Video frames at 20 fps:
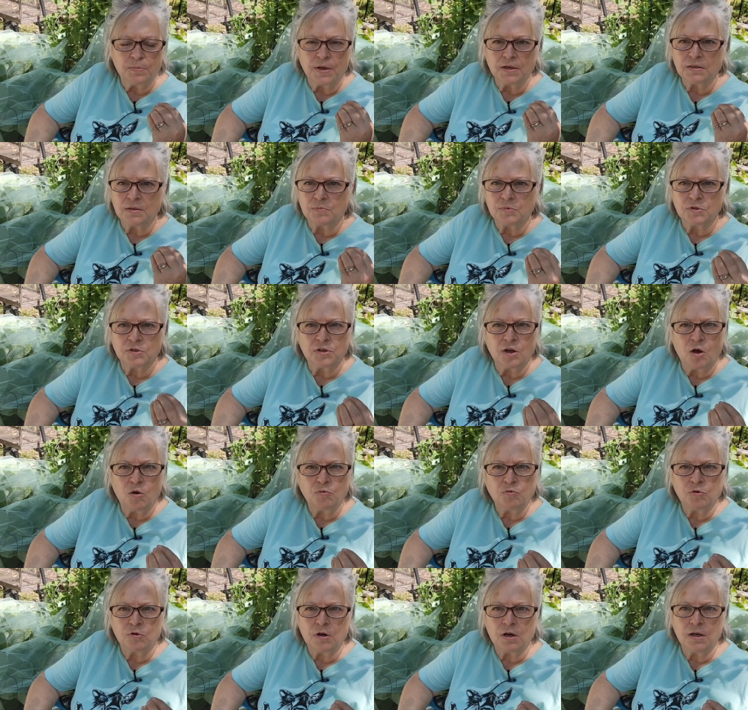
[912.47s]
it just makes them
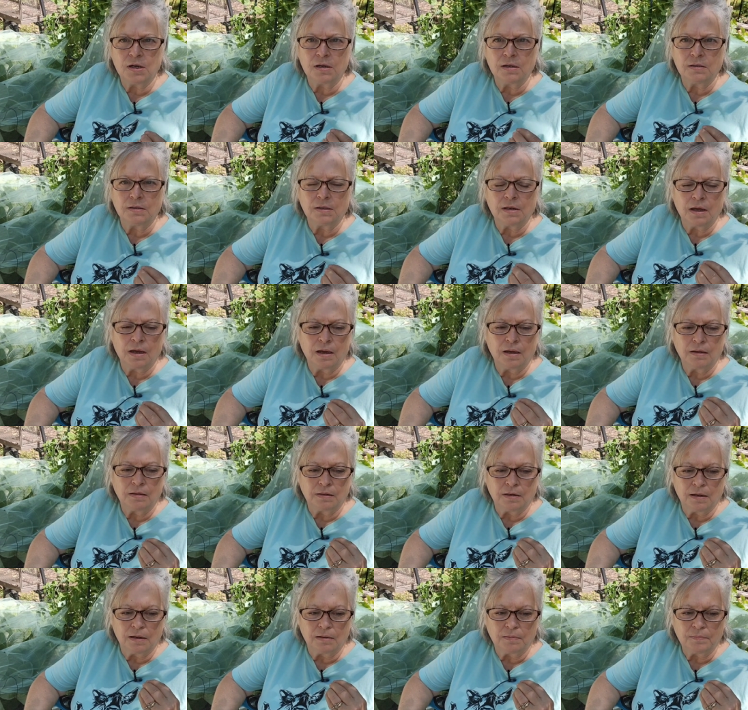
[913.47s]
so green
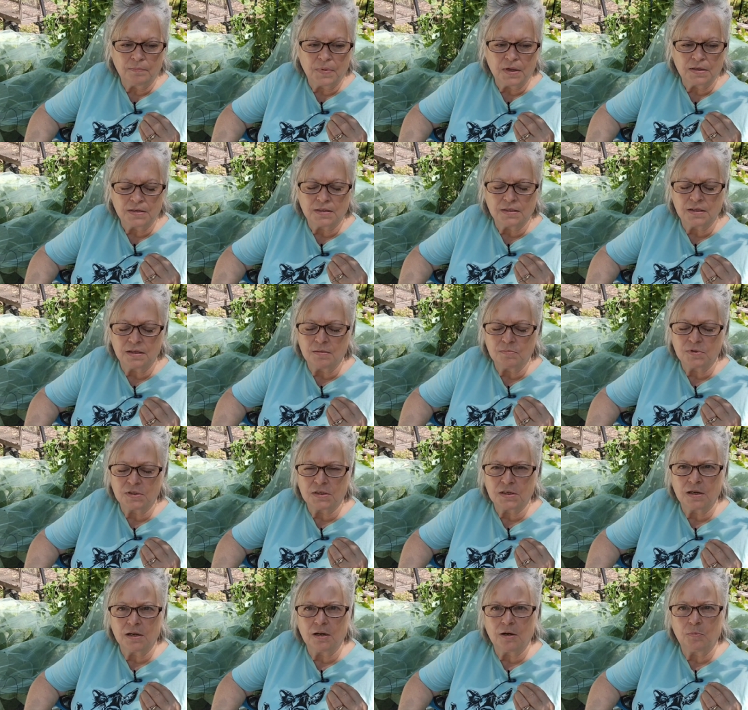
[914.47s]
and uh, it
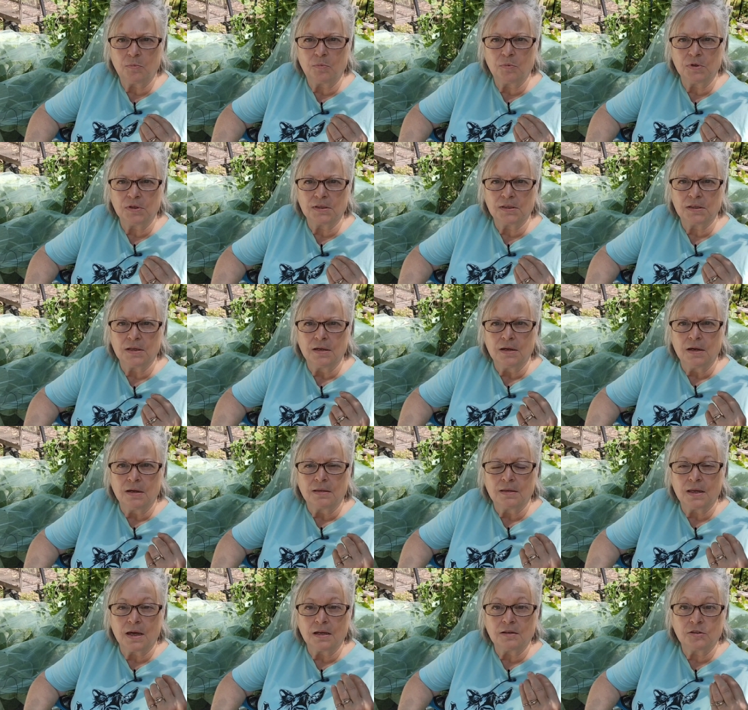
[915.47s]
seems to help with
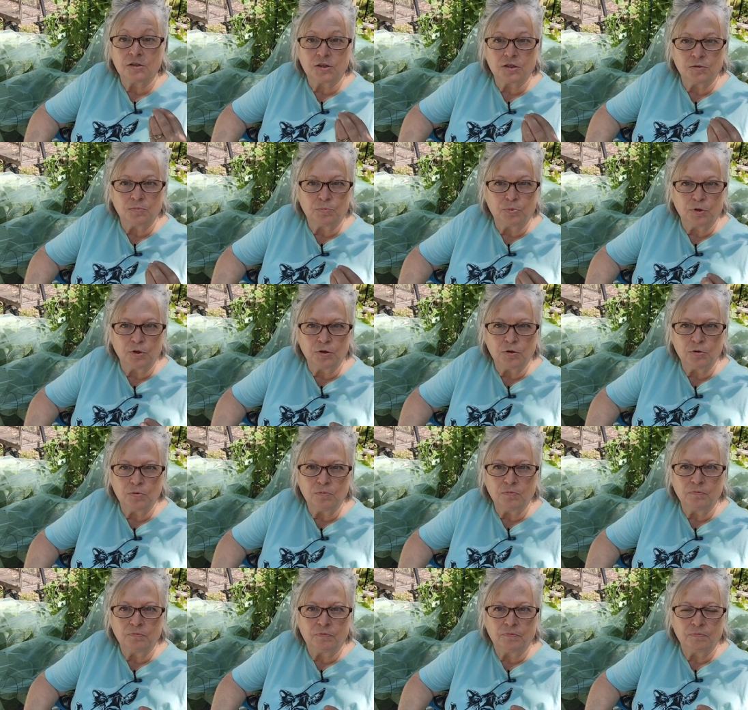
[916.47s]
things to
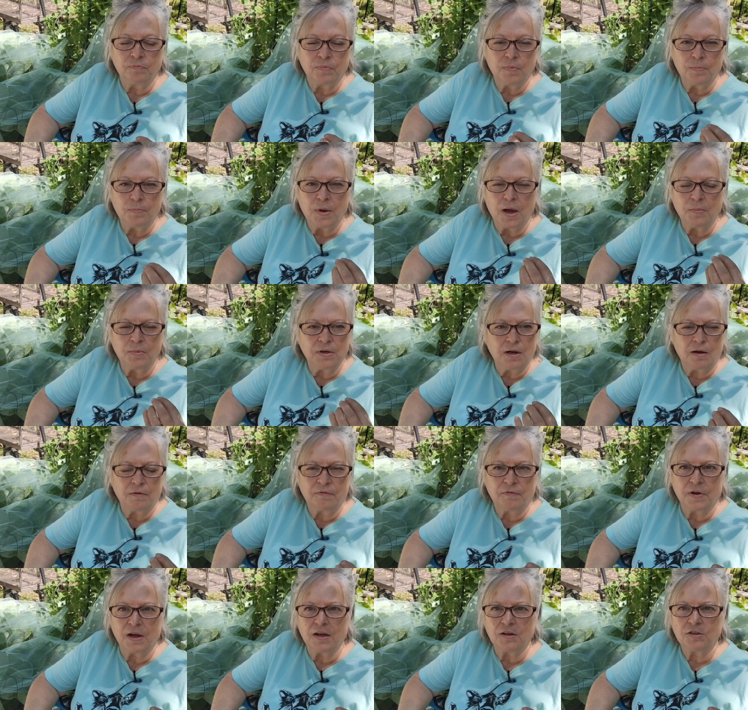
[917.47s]
bloom,
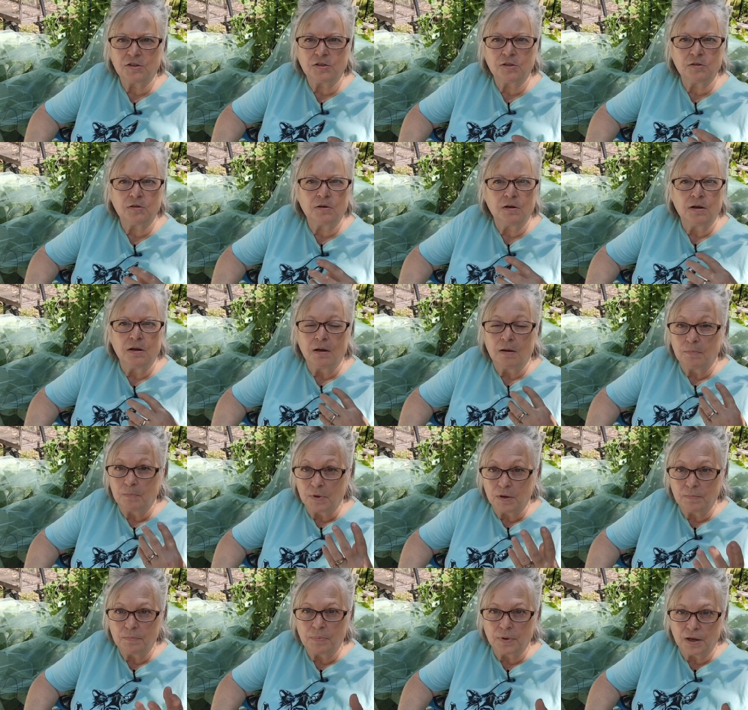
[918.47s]
maybe not faster,
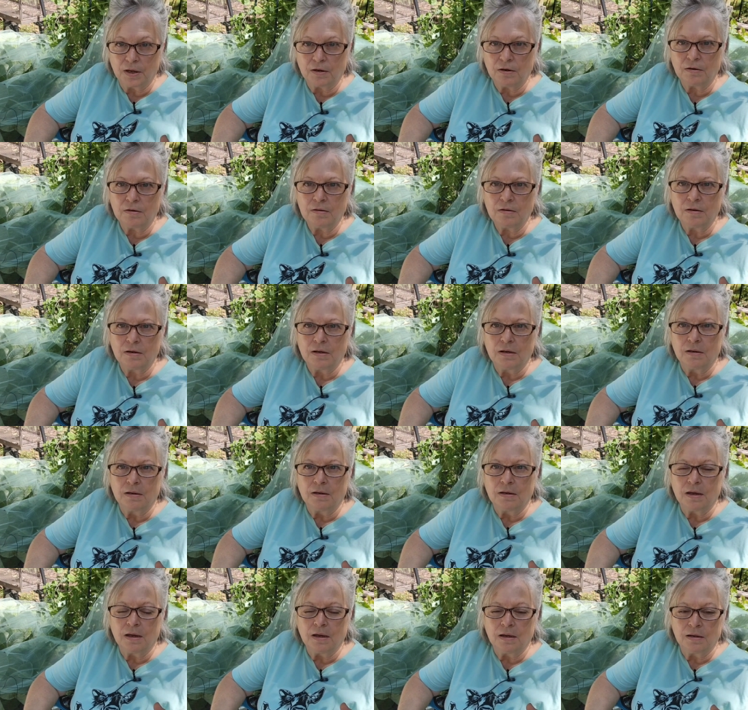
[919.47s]
but better.
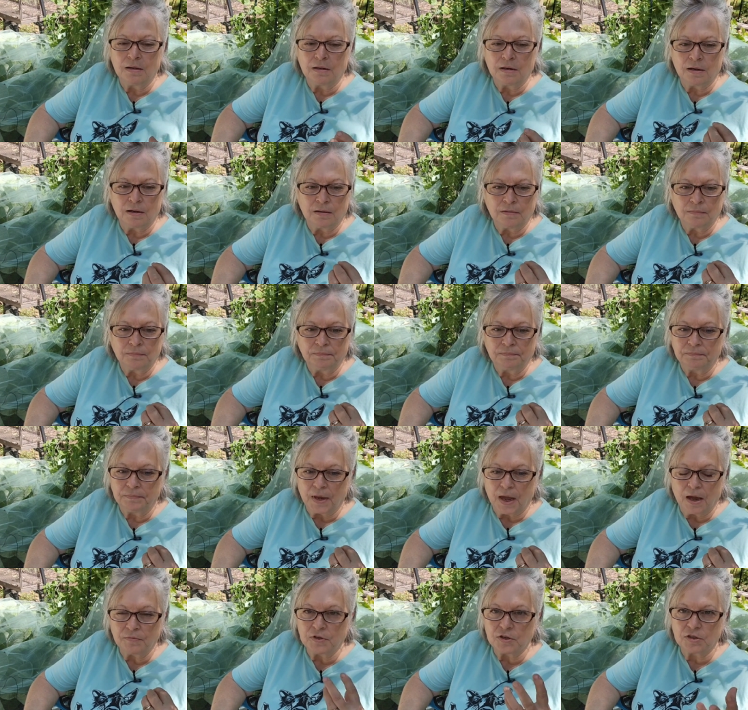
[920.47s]
And uh,
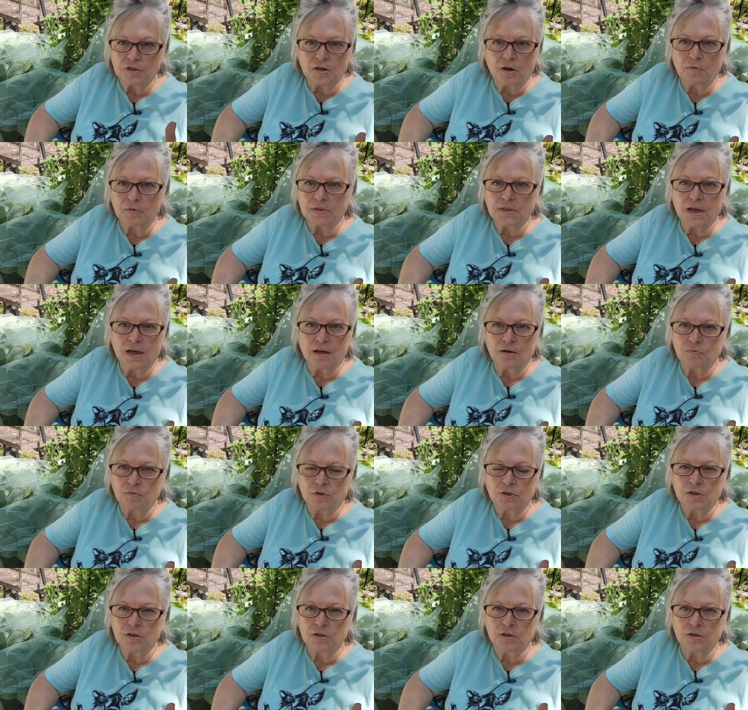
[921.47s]
I've just always
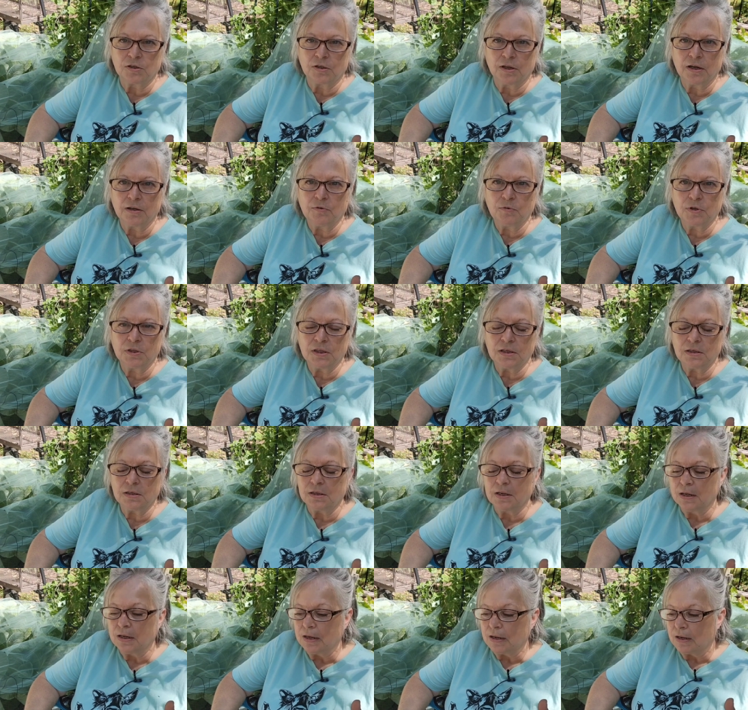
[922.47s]
had really good luck
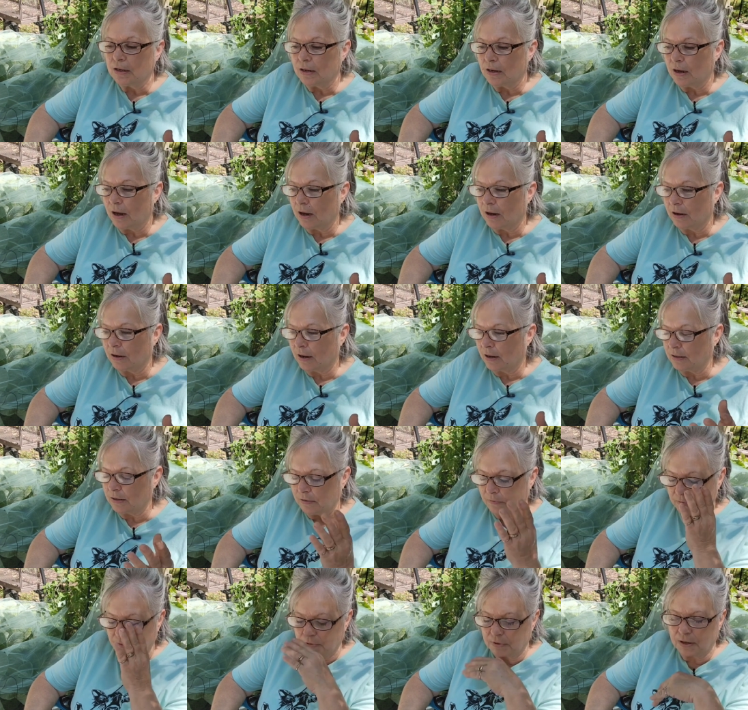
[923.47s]
with it.
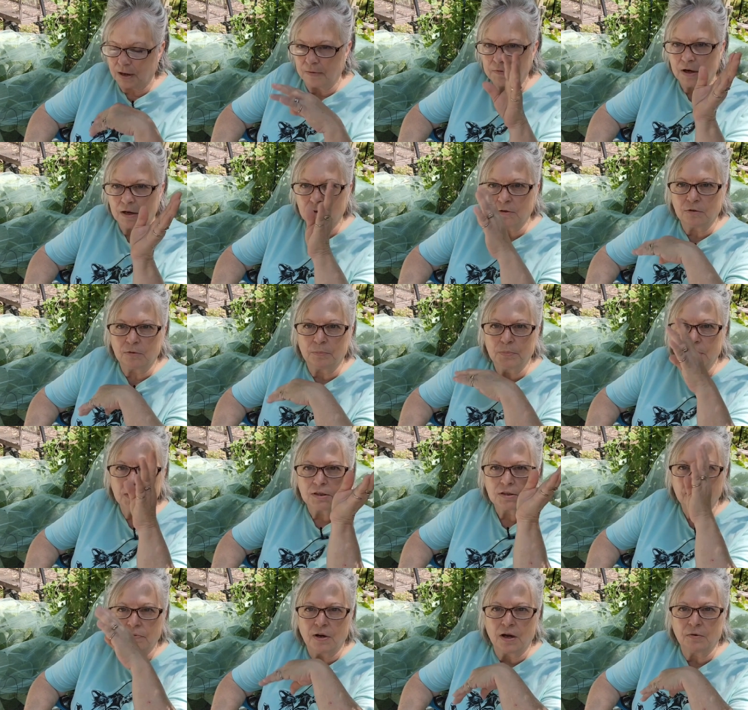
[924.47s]
Uh, I never, I've got
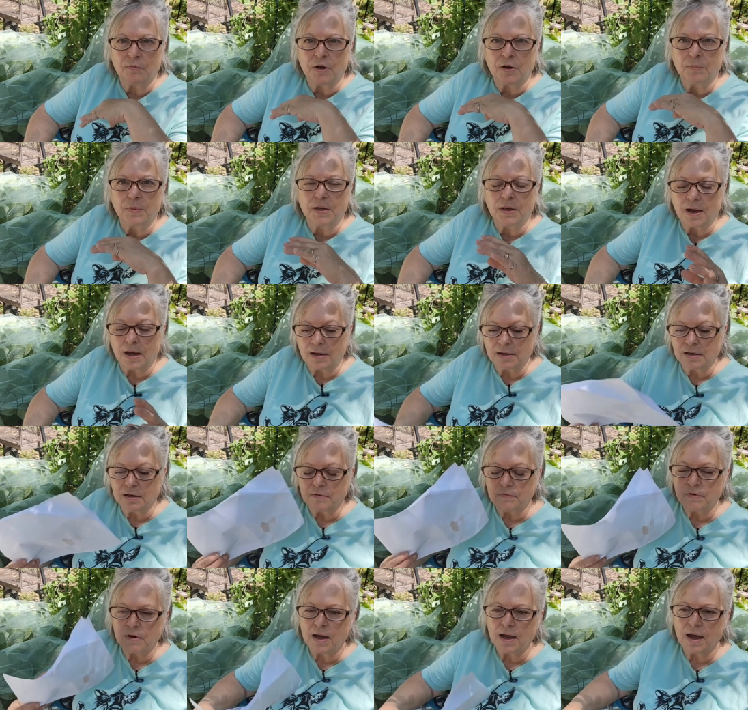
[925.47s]
little bugs flying around me.
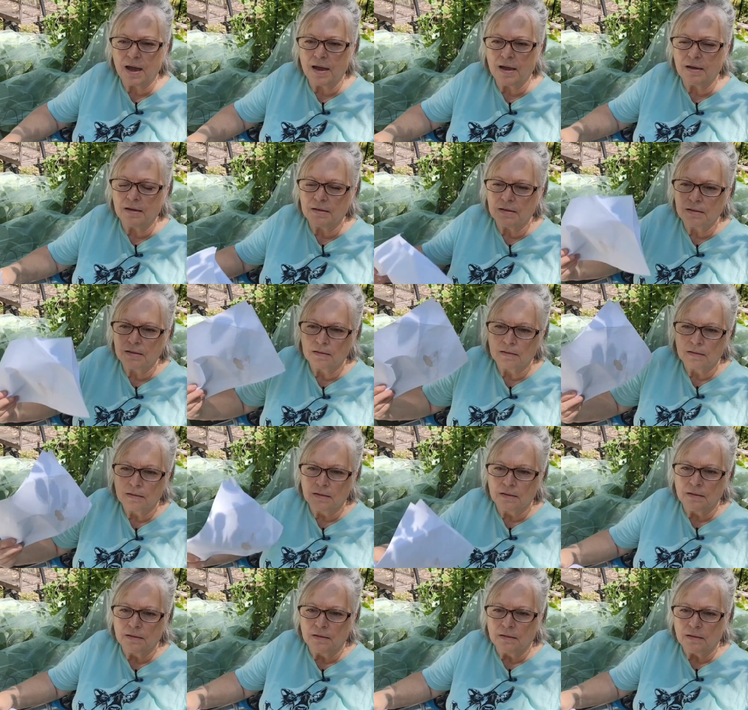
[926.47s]
I never had